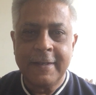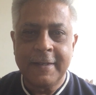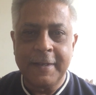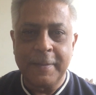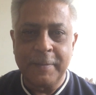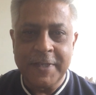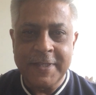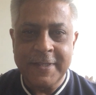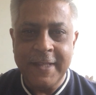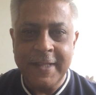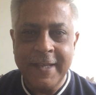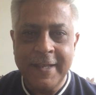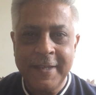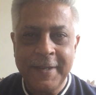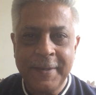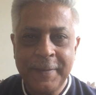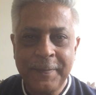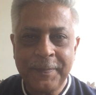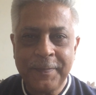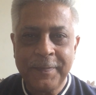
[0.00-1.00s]

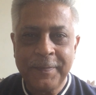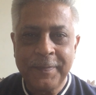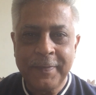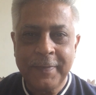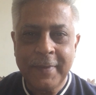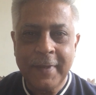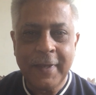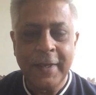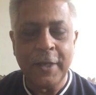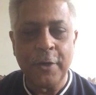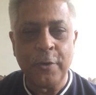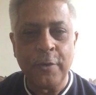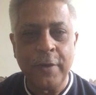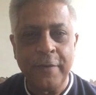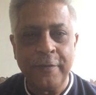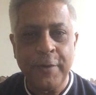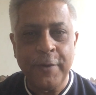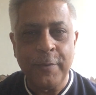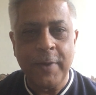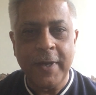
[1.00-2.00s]
Namaste. Hello
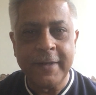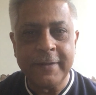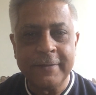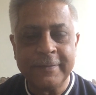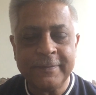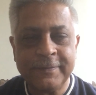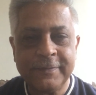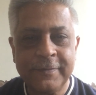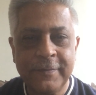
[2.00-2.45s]
everyone.